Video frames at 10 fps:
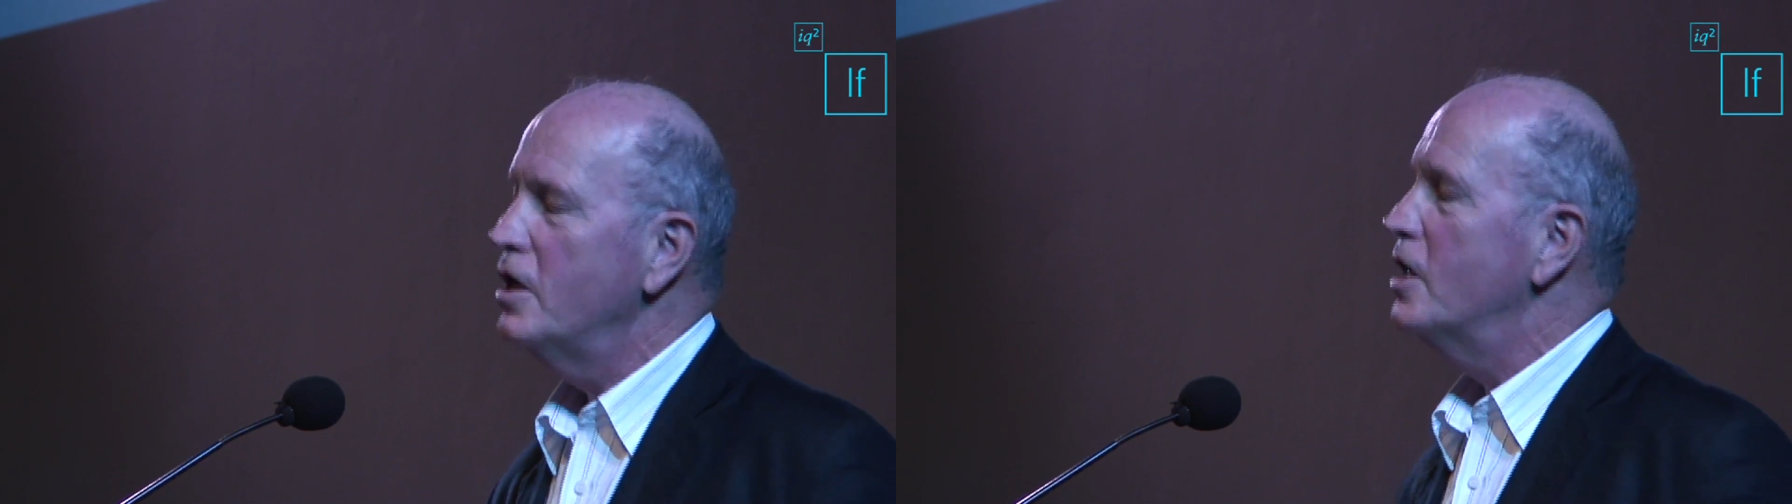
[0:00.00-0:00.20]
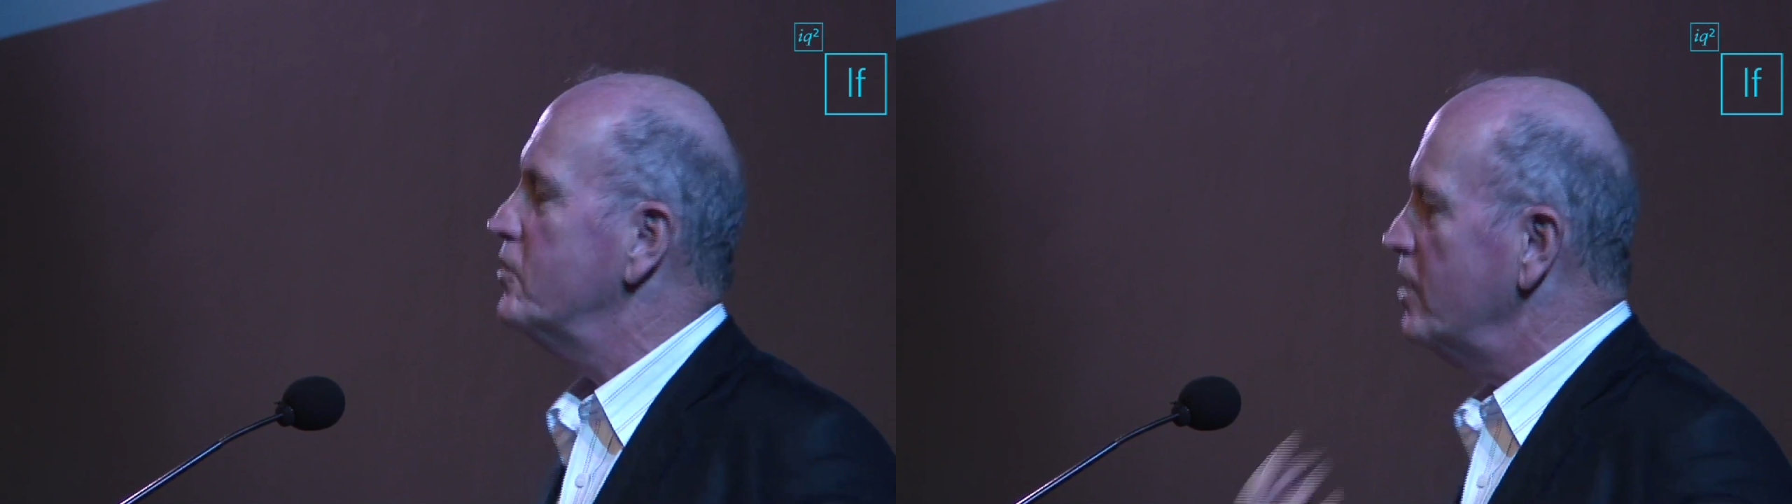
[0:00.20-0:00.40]

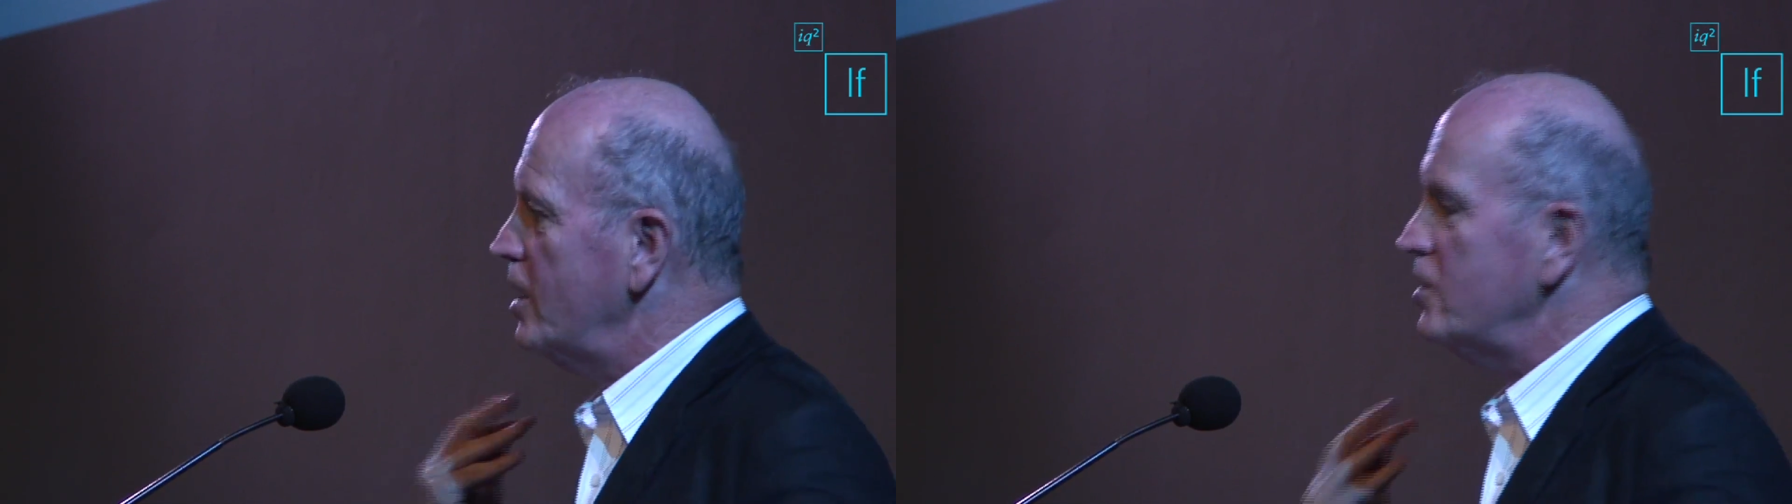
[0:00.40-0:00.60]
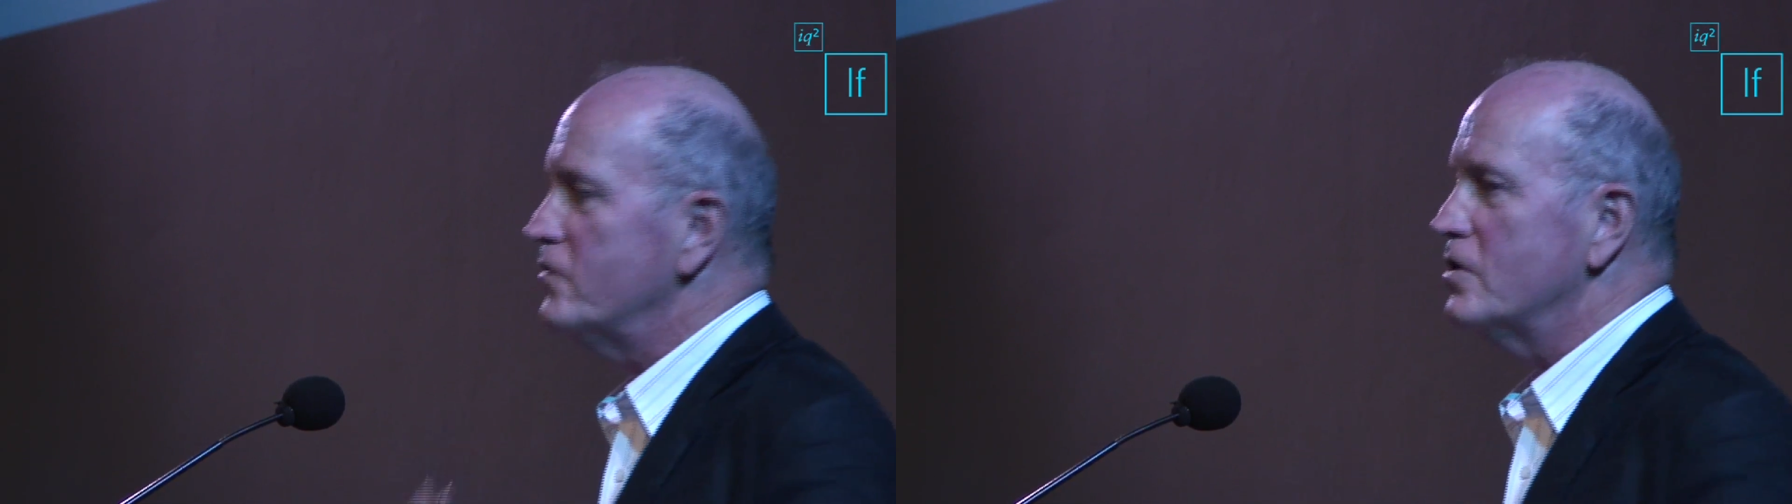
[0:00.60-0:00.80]
At the
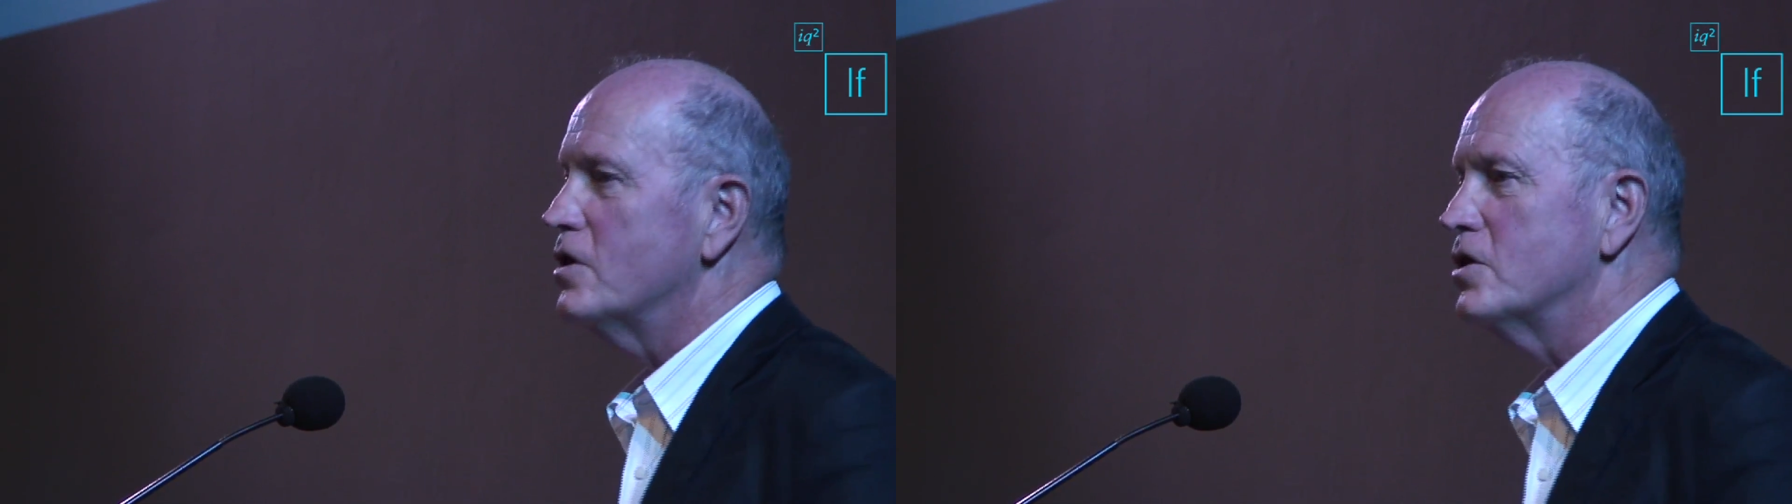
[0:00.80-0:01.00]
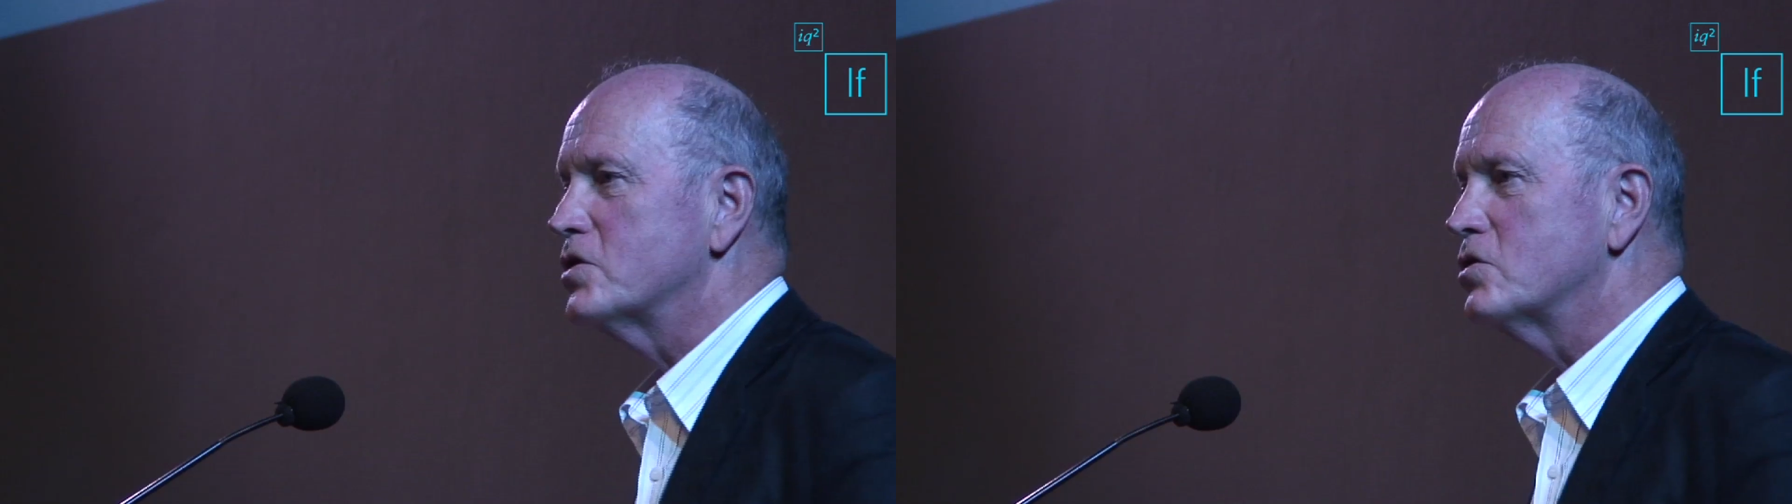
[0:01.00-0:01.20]
end of the
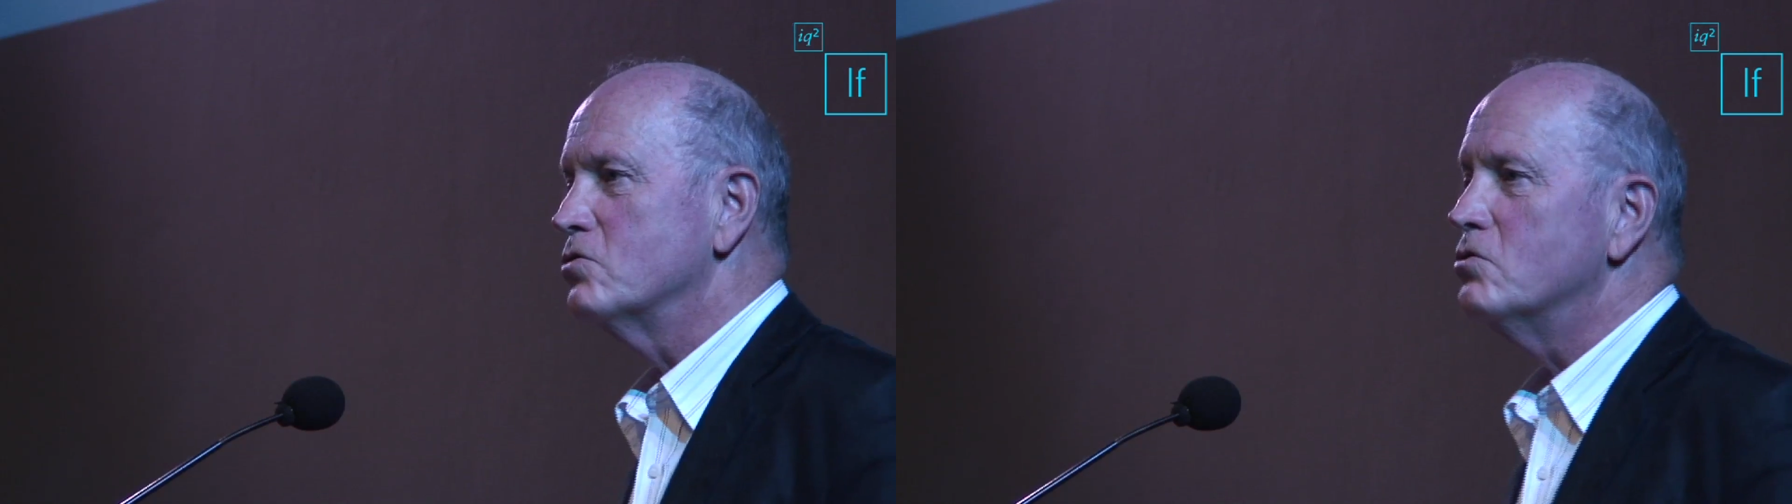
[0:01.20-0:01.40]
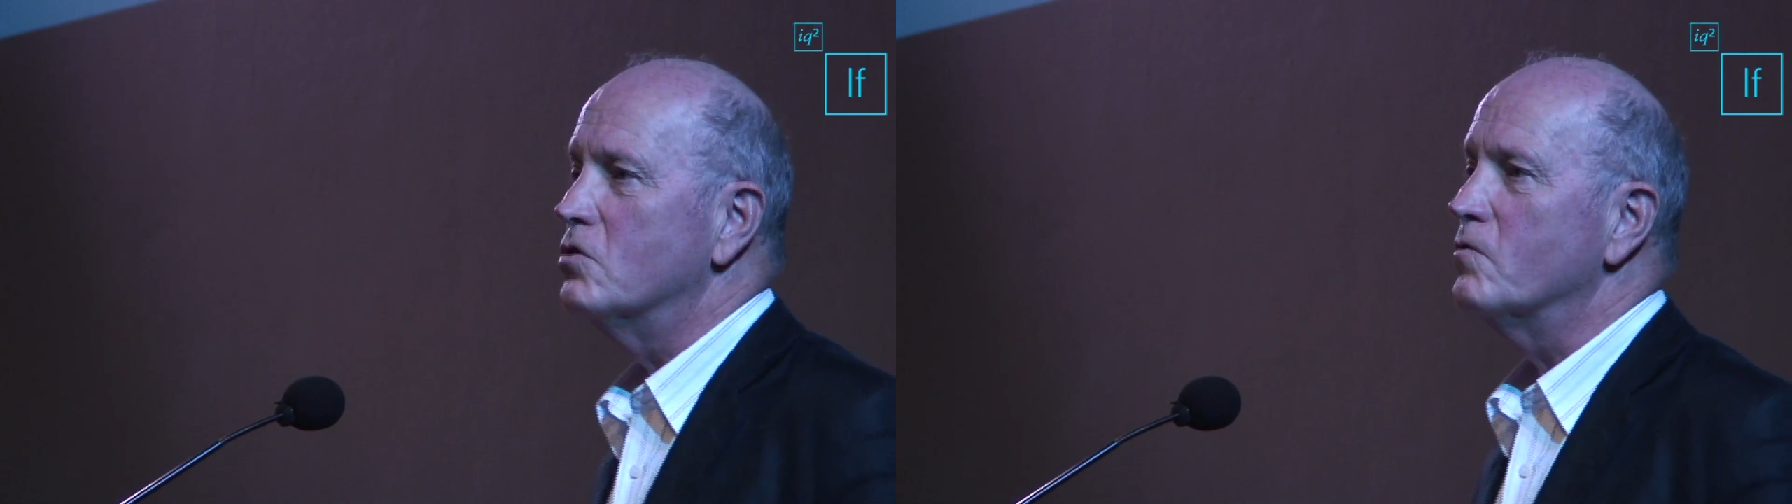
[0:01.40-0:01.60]
last talk,